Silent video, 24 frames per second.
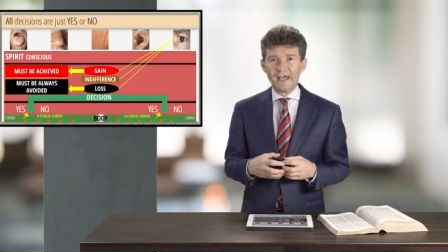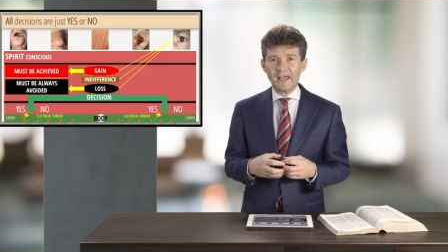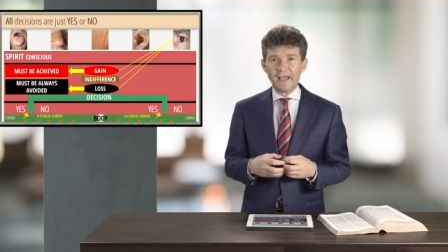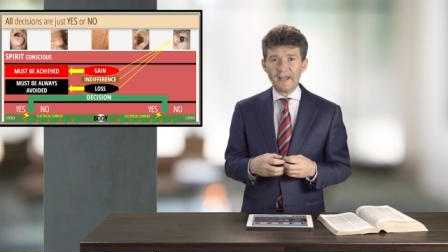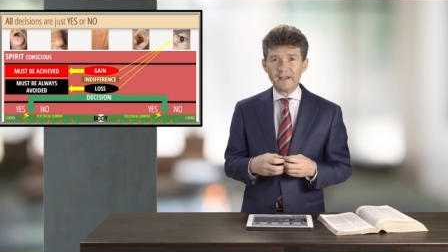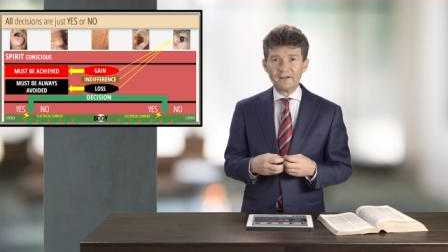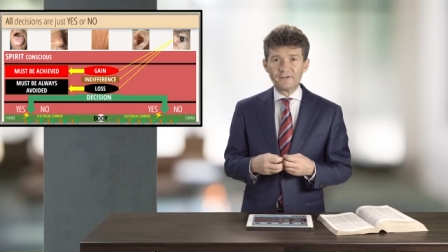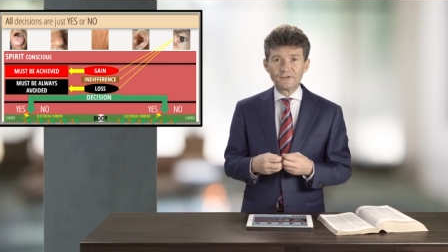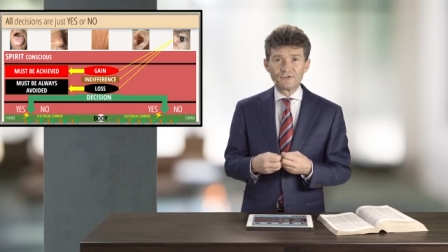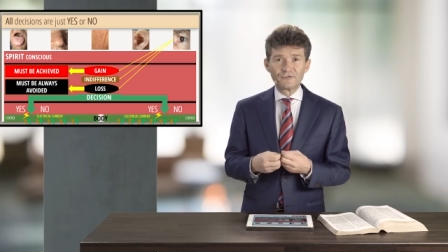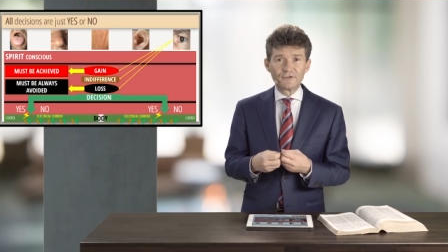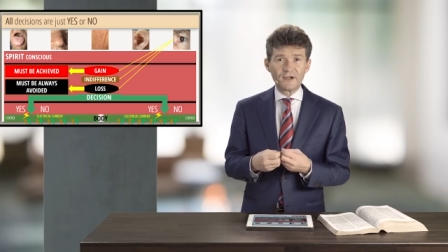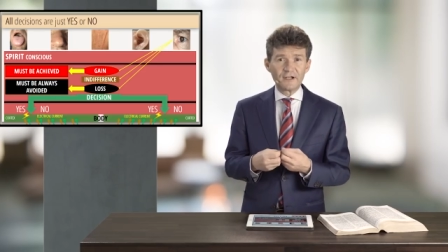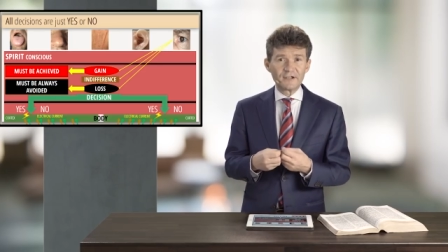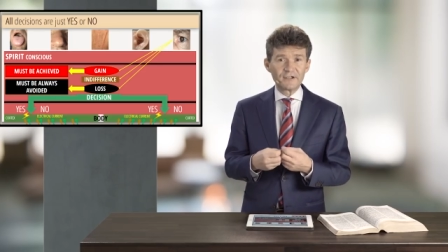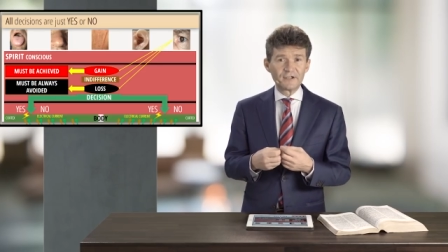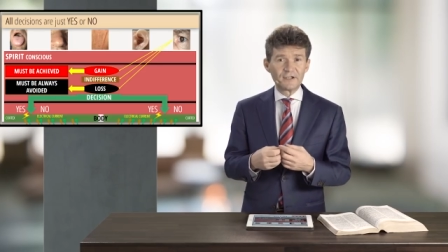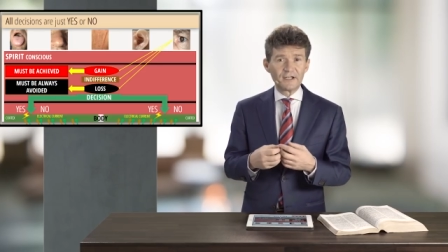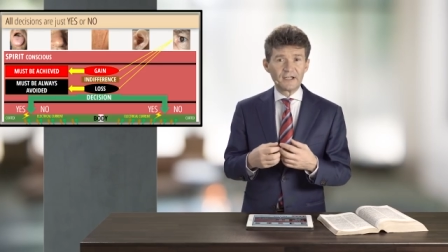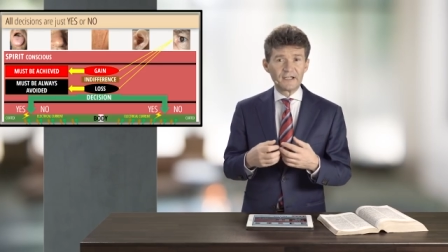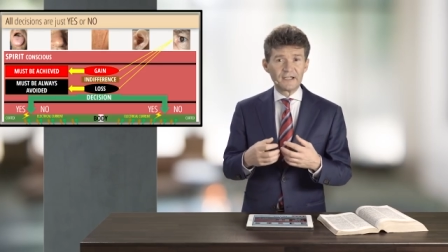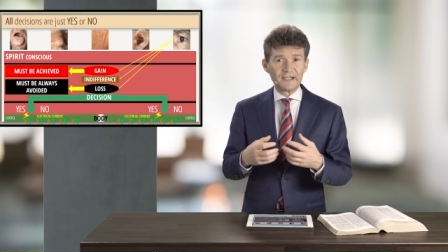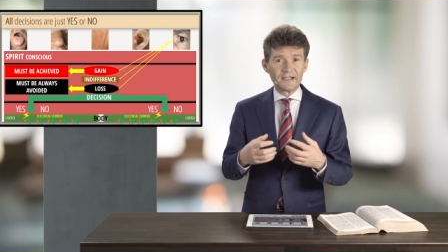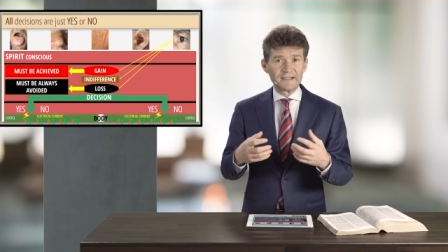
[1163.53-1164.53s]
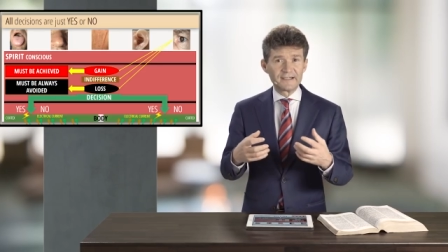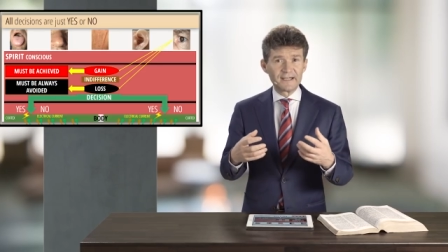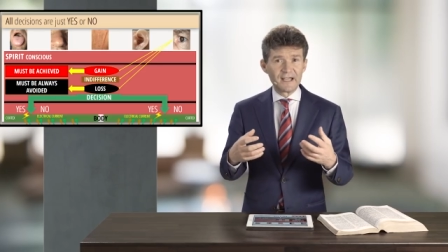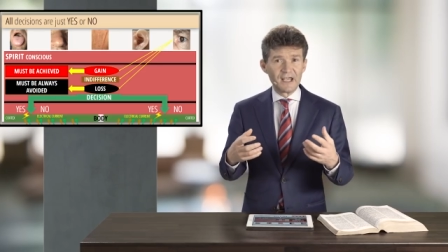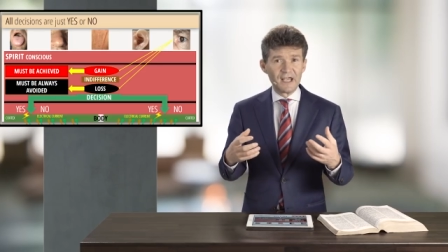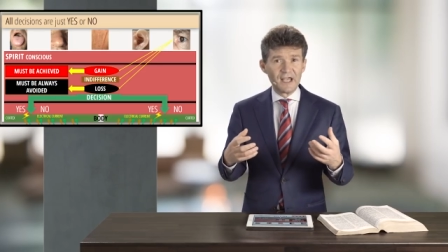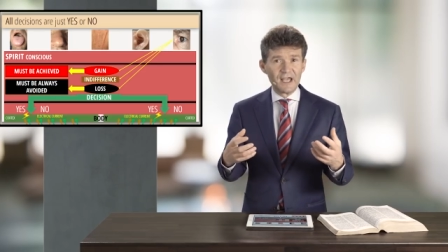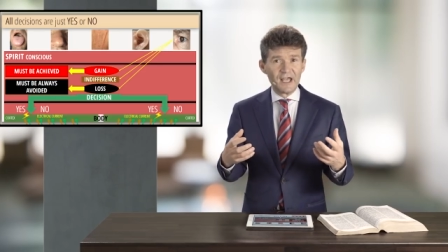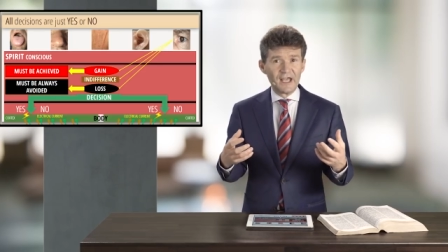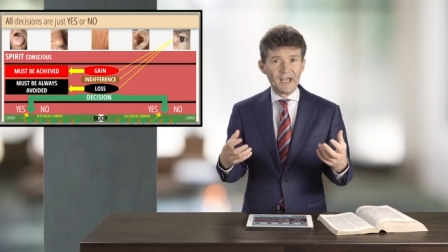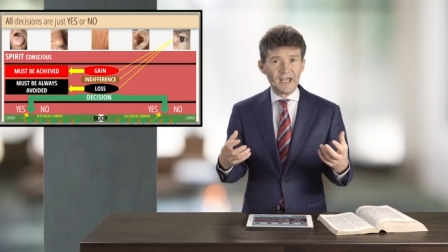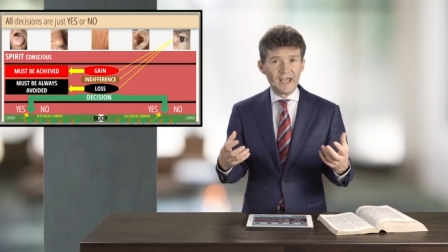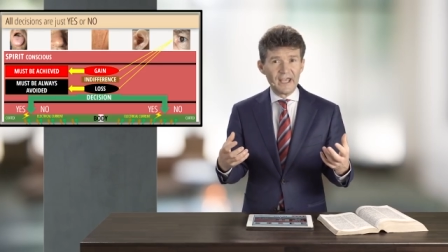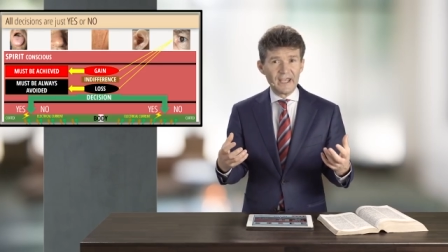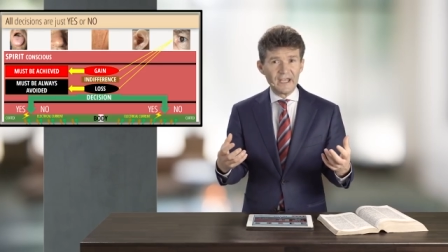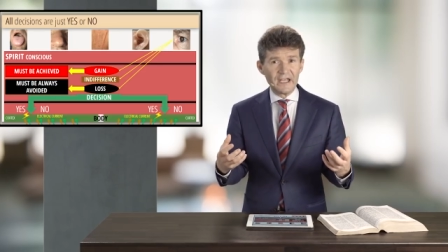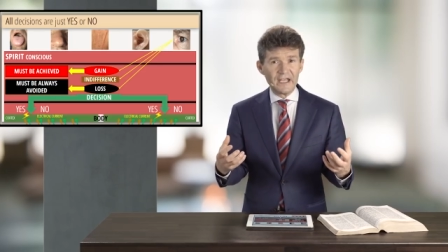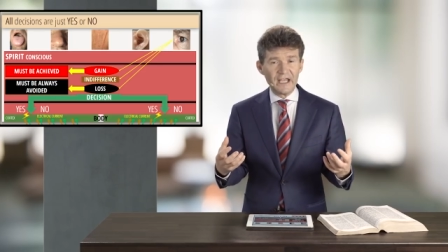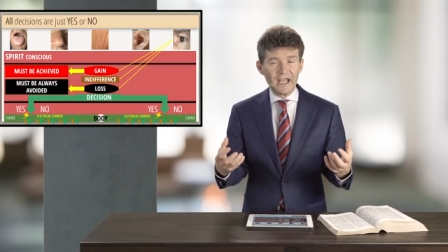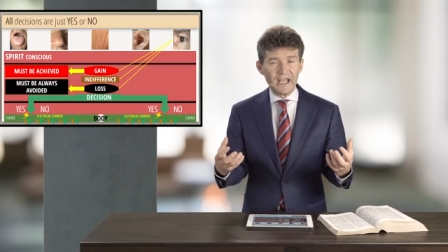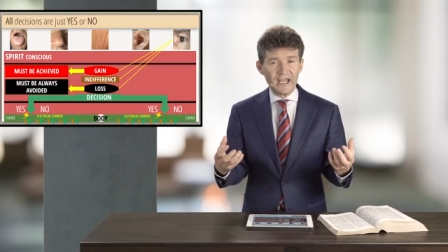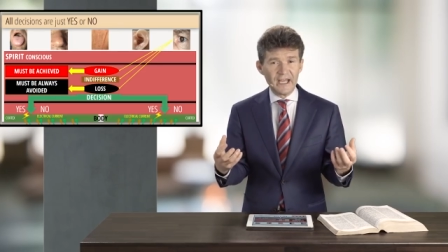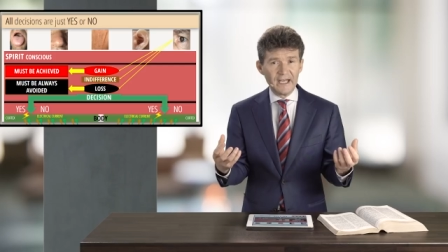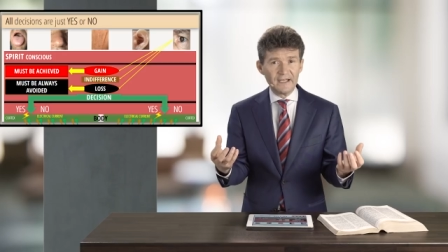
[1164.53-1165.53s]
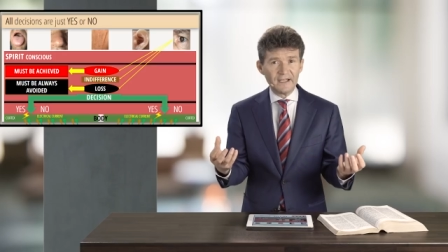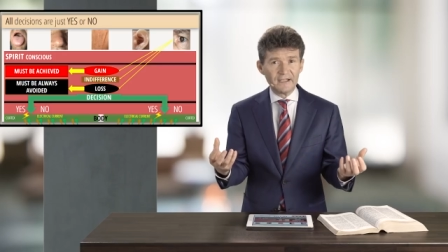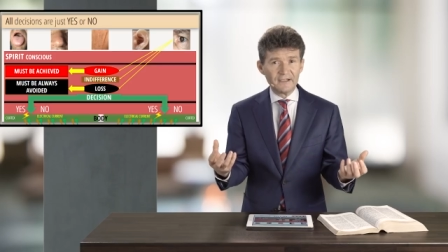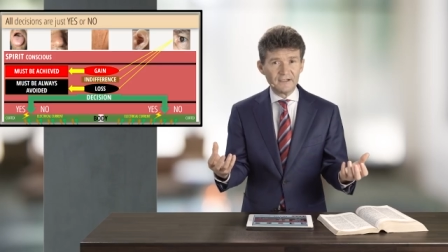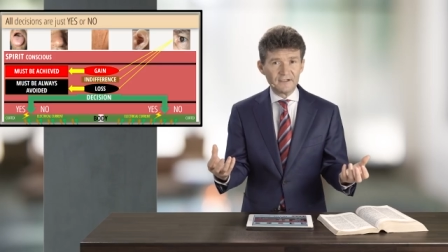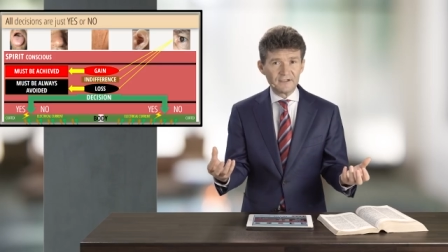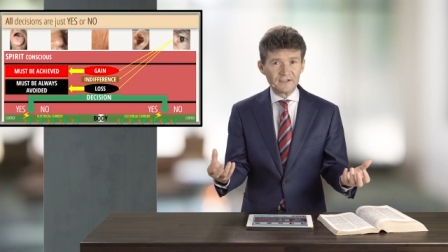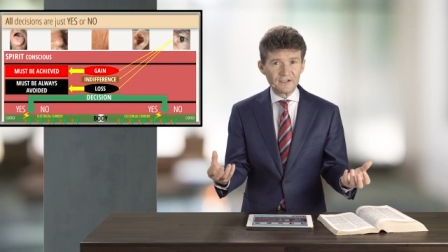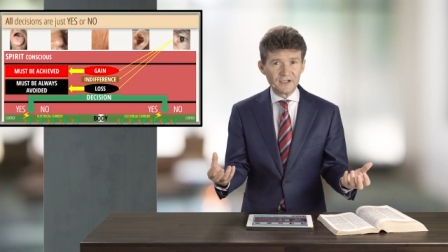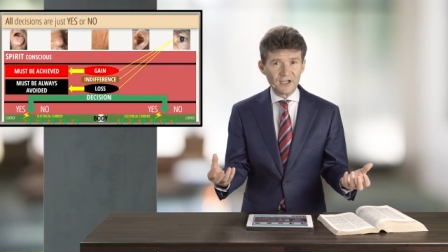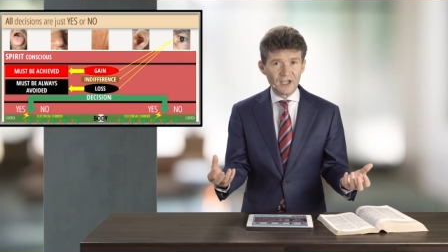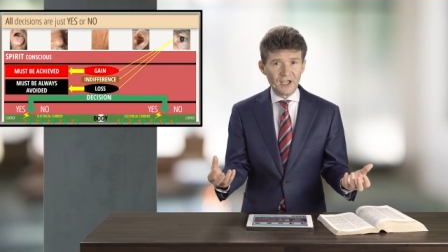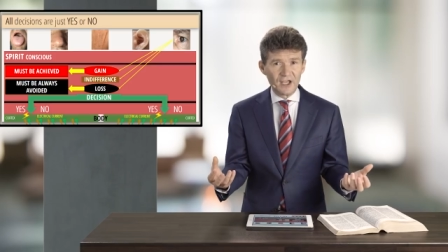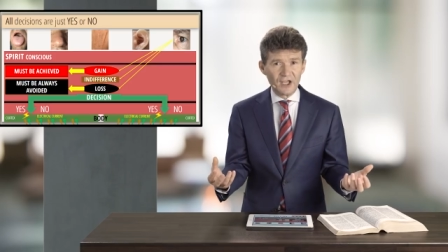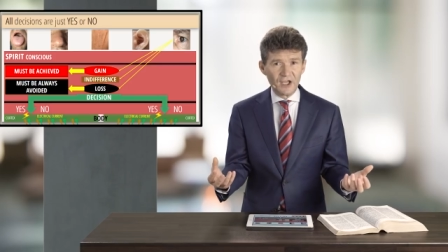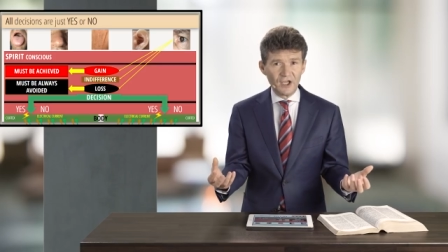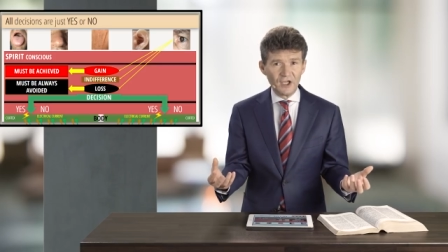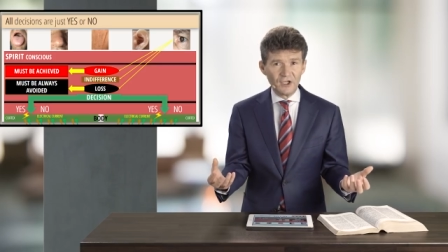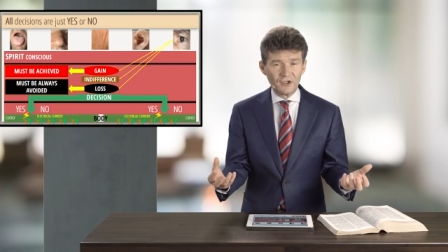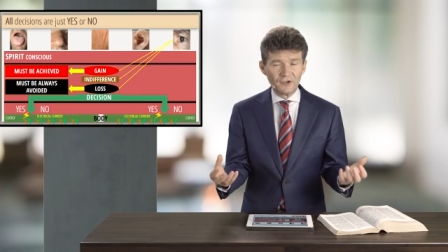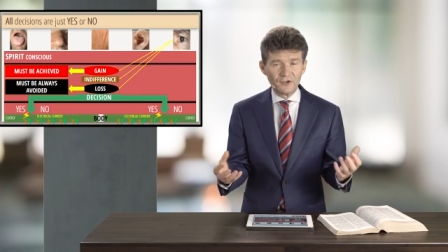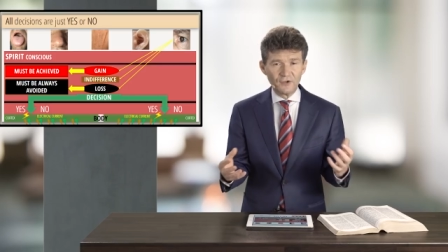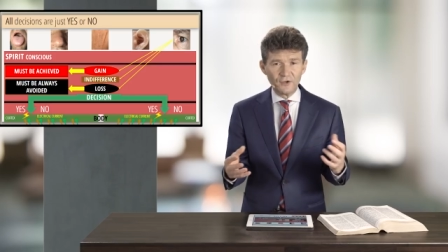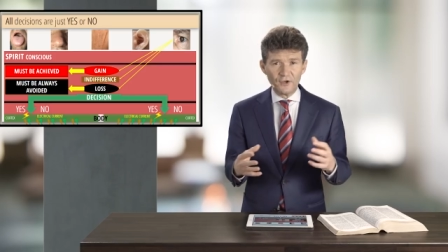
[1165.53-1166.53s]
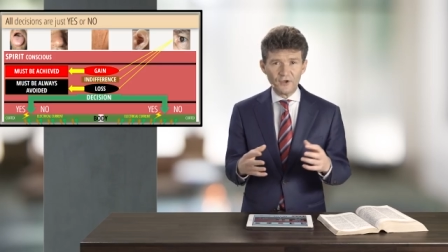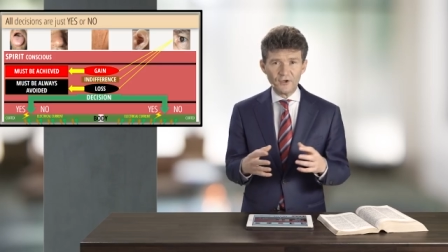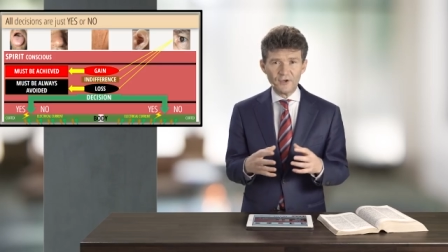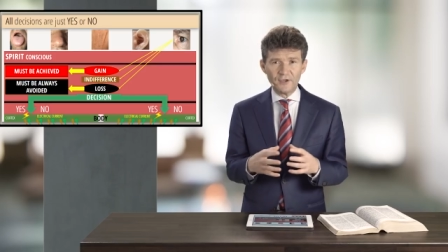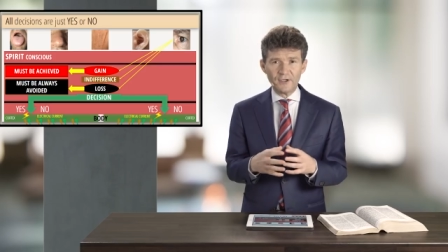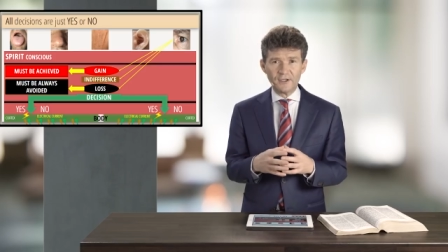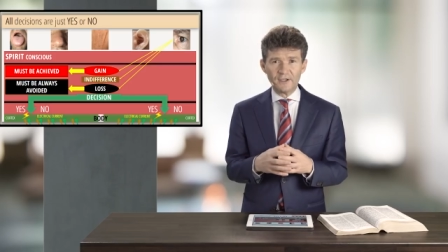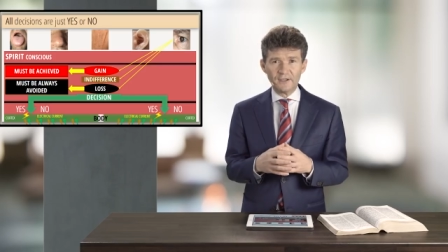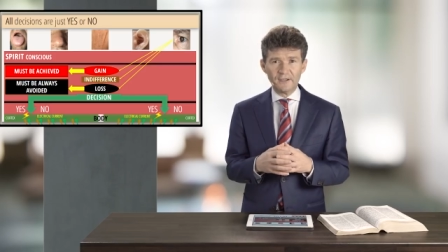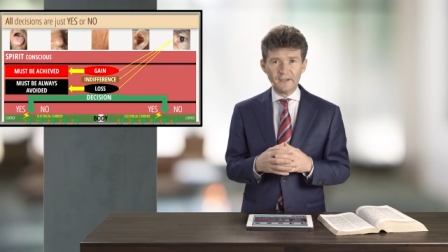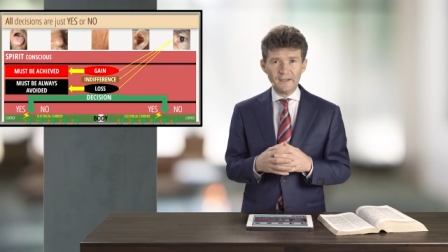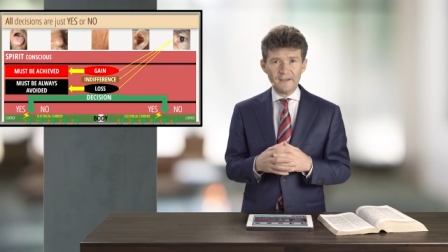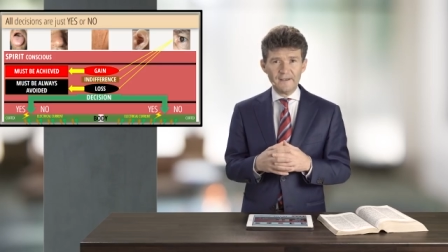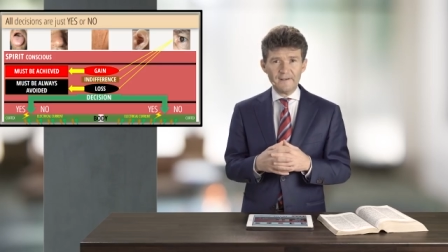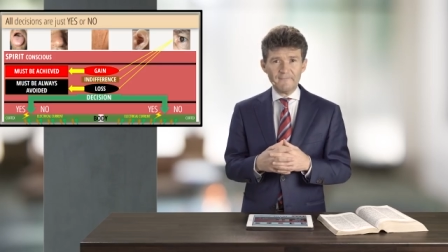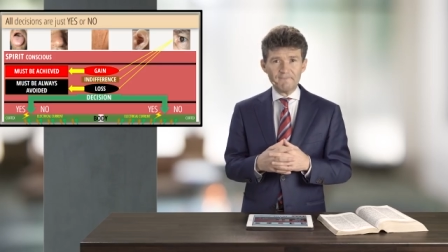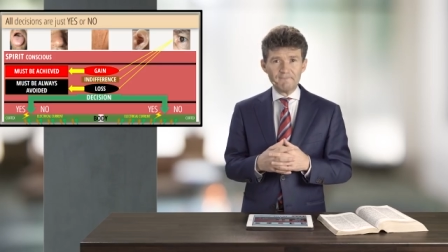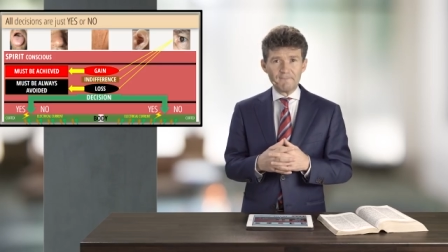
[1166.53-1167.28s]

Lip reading: a treasure that is a gain, that is eternal.